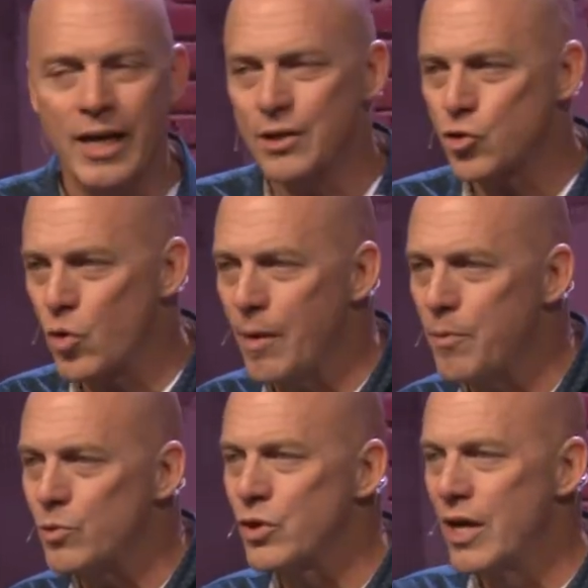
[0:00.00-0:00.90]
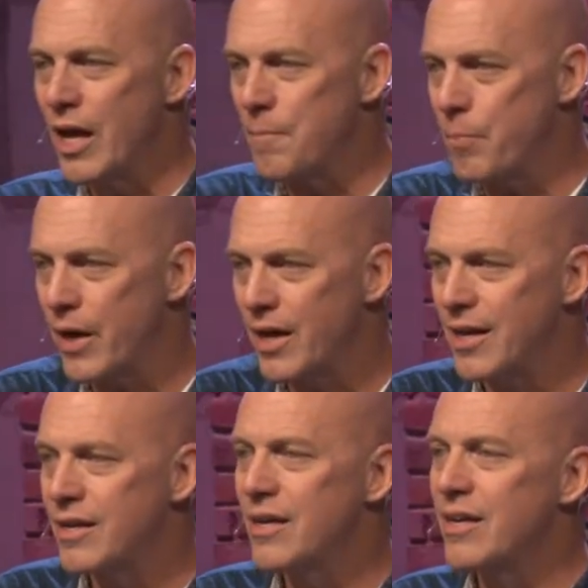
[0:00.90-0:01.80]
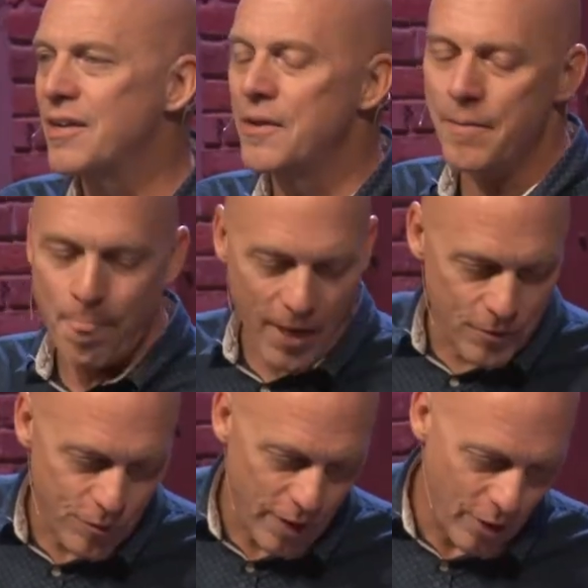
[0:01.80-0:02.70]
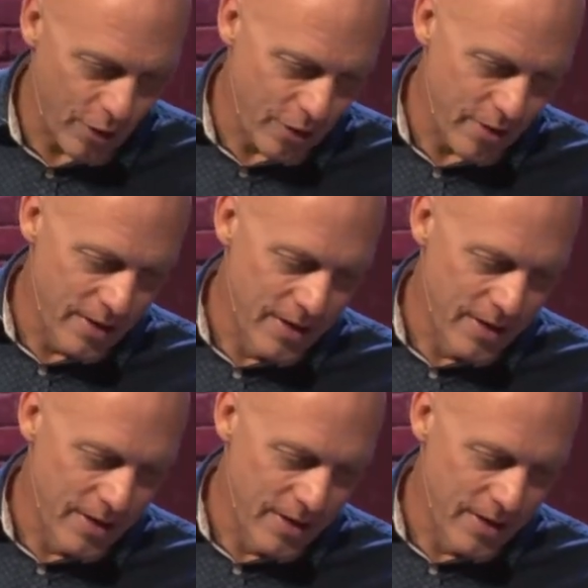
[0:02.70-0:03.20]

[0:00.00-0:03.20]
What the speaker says: and troubles and pain and failure.